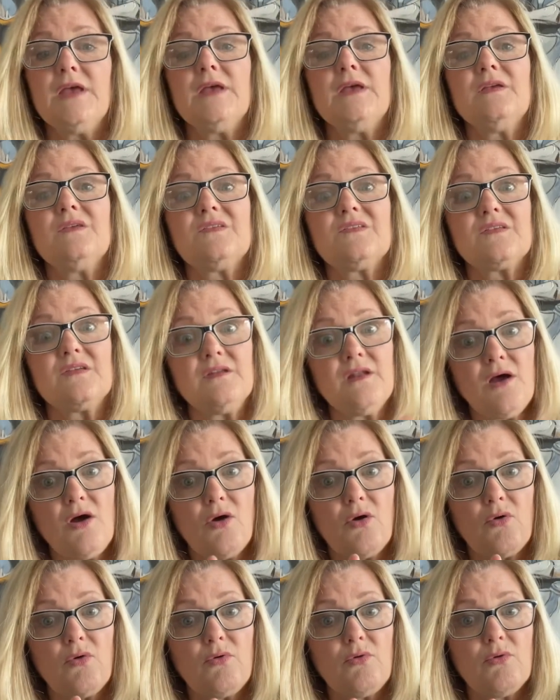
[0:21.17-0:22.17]
is to
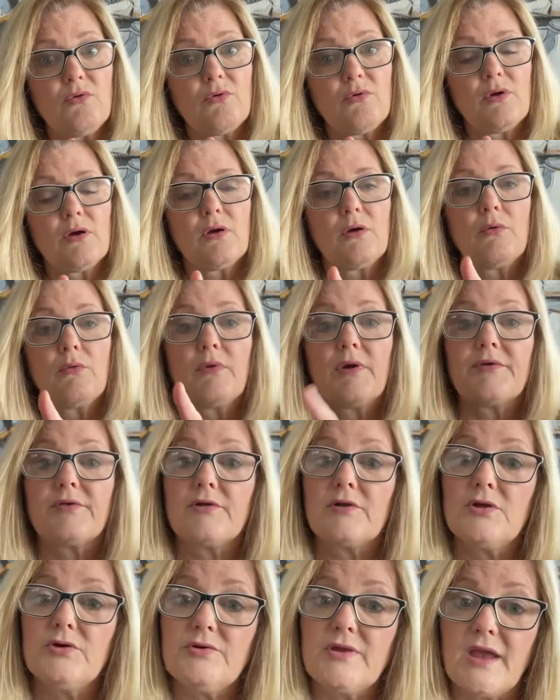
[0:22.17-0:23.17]
know where they're
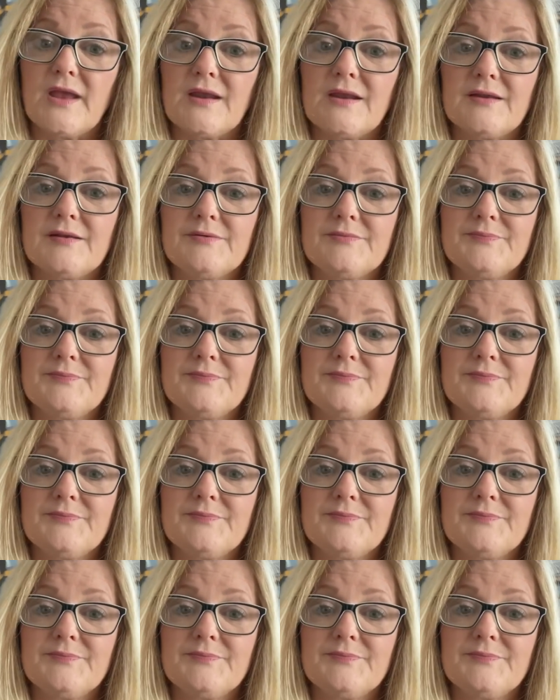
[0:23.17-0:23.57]
located.